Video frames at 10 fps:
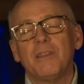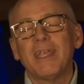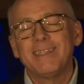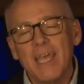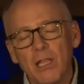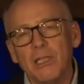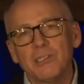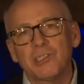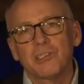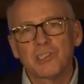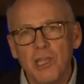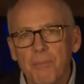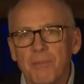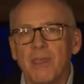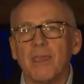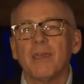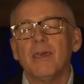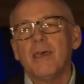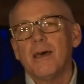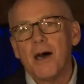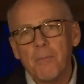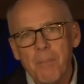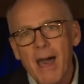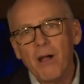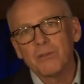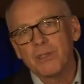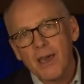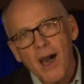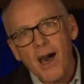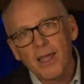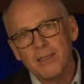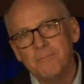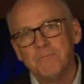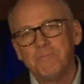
they tell us something about God